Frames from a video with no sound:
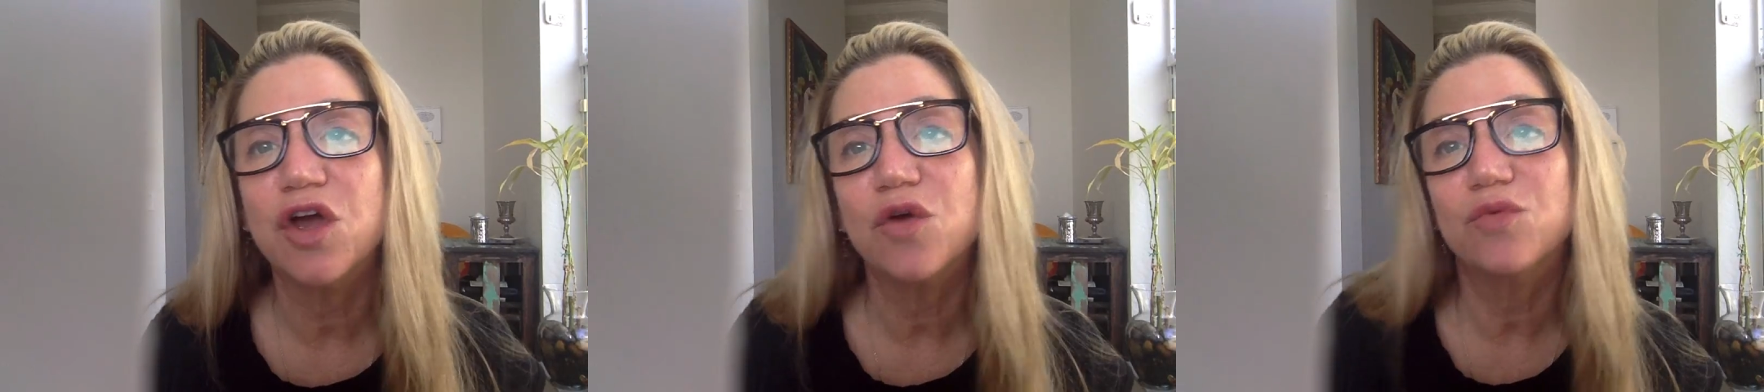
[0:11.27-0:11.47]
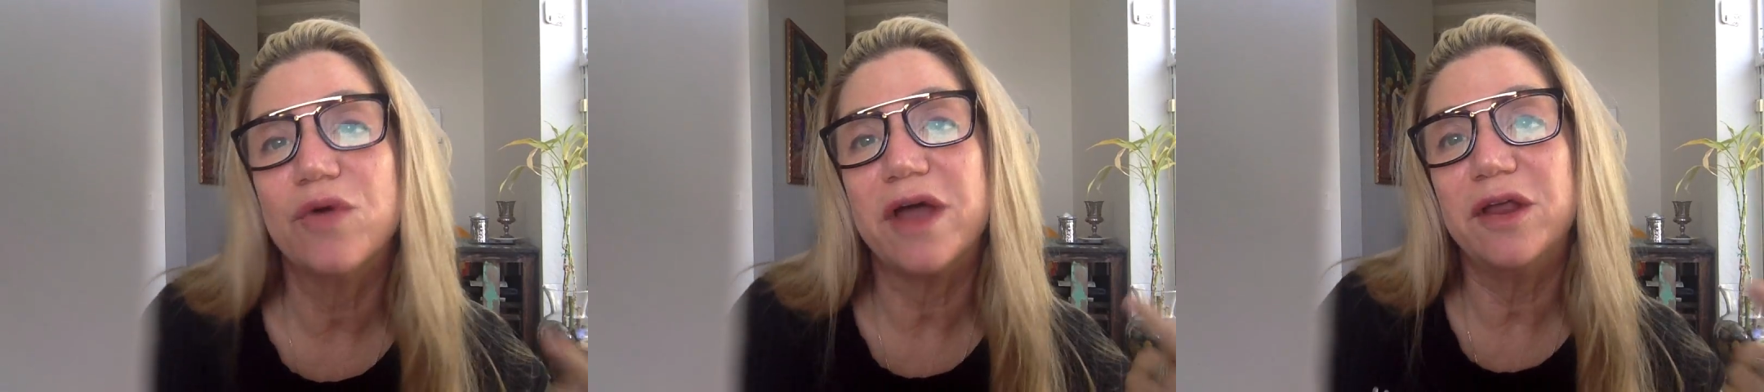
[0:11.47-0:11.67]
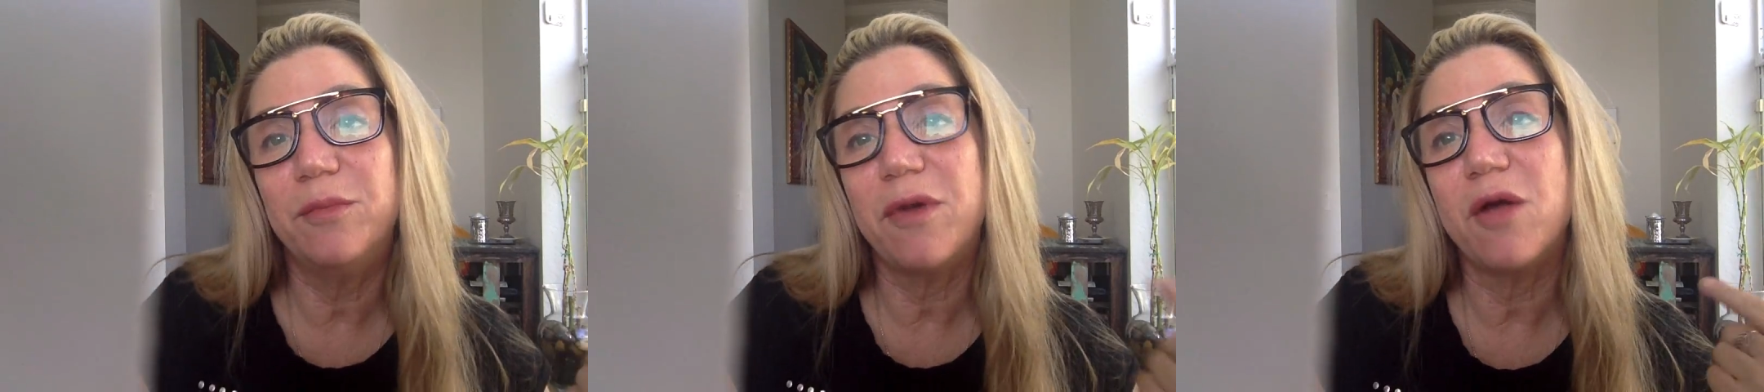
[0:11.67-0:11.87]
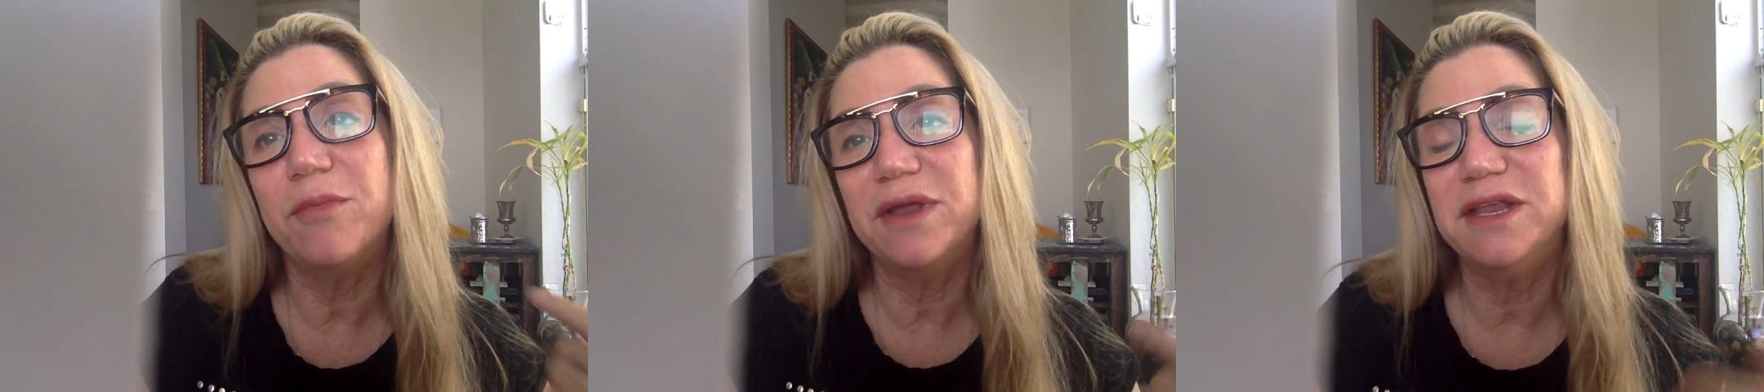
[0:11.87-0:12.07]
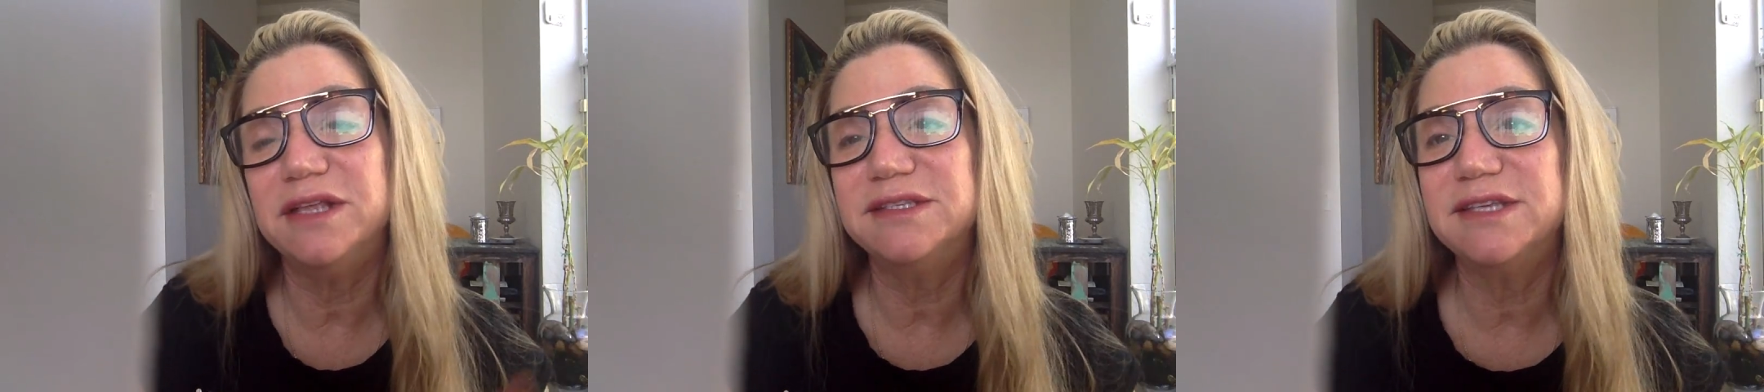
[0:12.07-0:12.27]
right up our
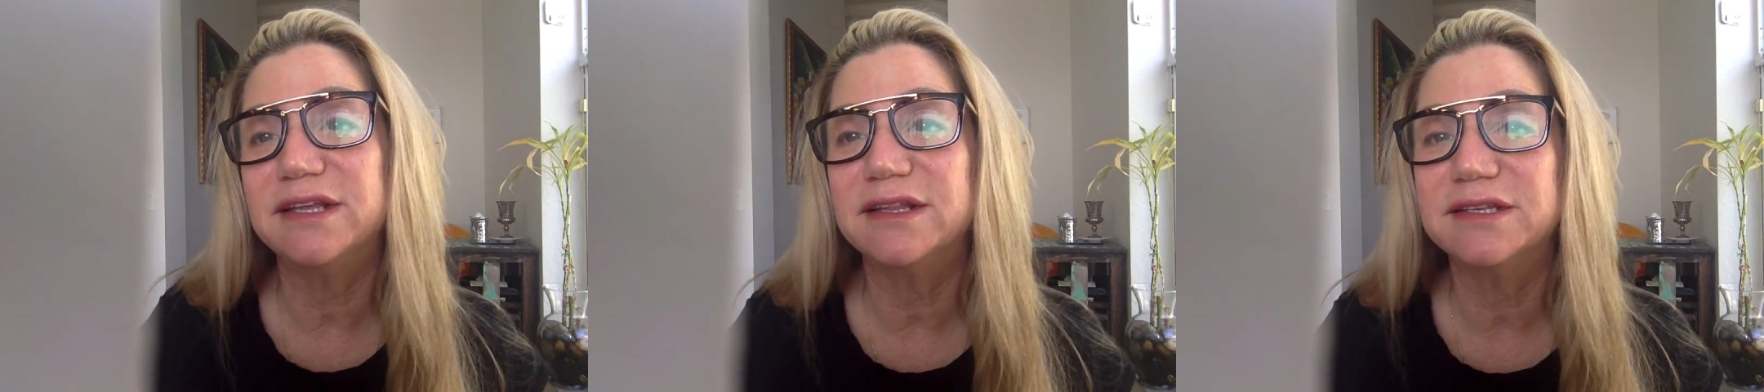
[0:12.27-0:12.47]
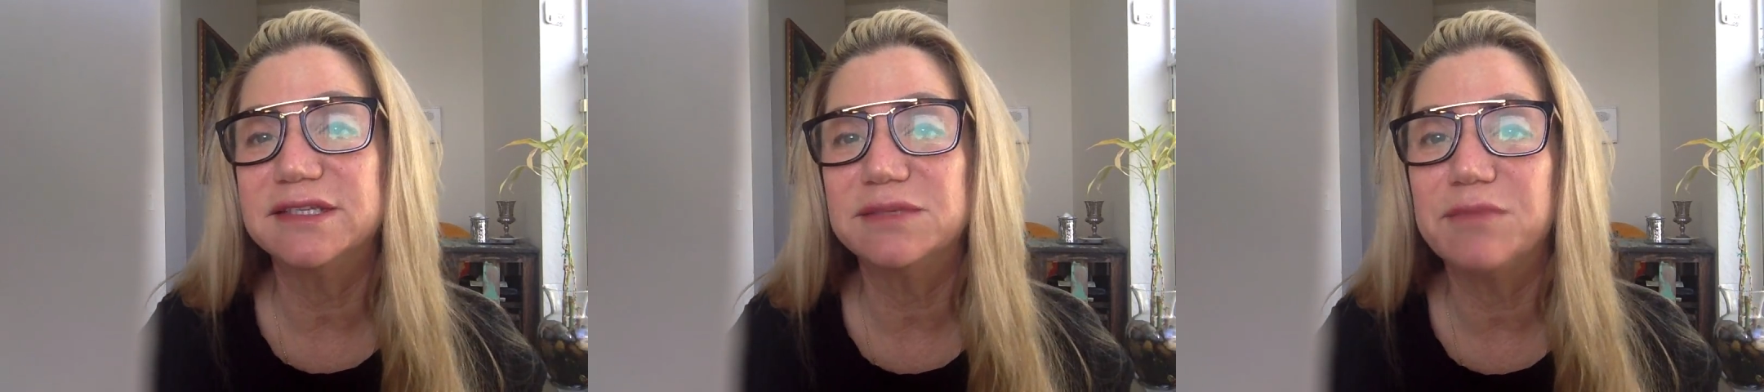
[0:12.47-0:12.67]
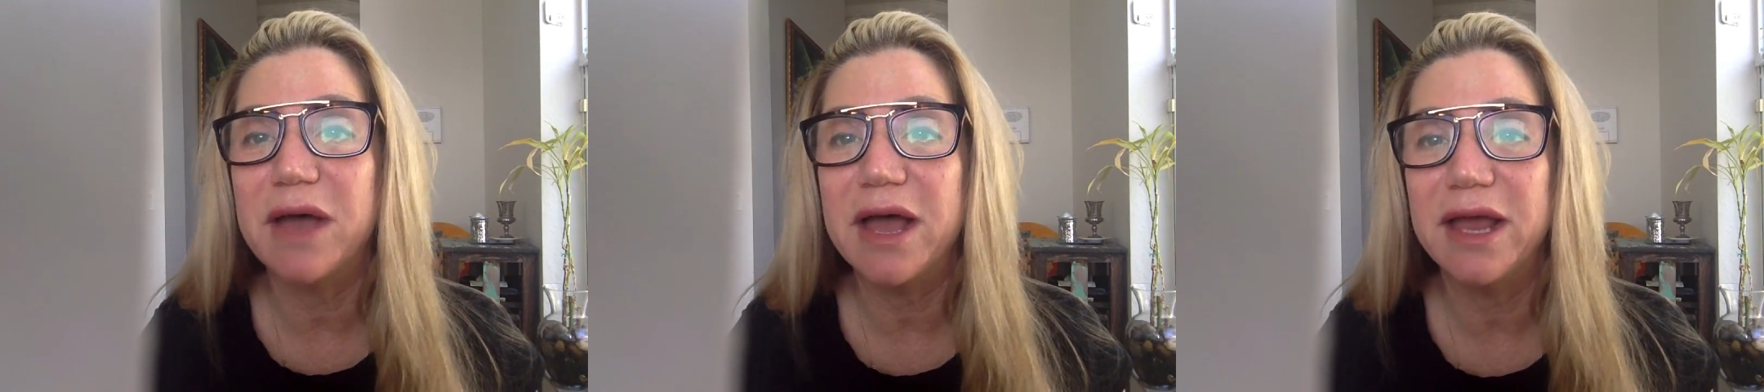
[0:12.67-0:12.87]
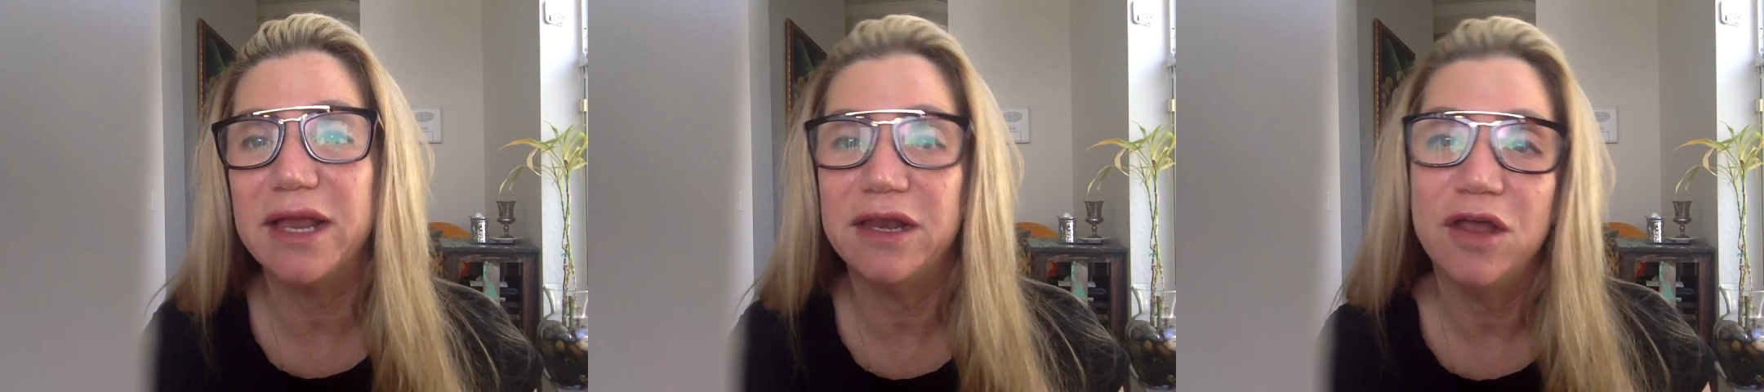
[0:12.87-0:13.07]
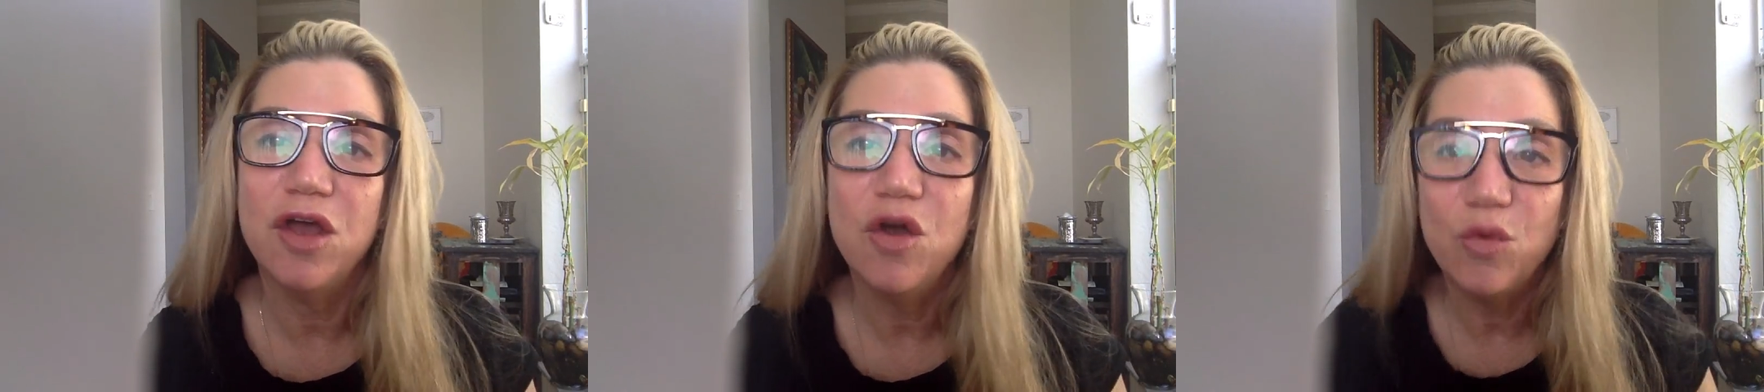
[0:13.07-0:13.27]
peninsula's spine.